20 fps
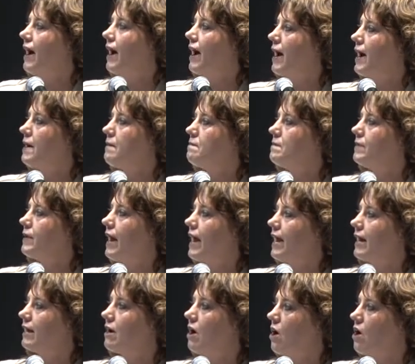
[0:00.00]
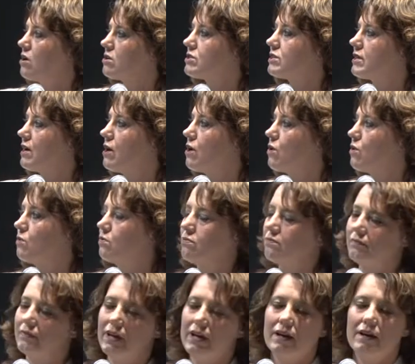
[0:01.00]
And also,
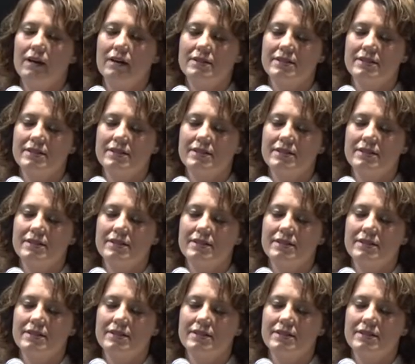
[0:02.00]
the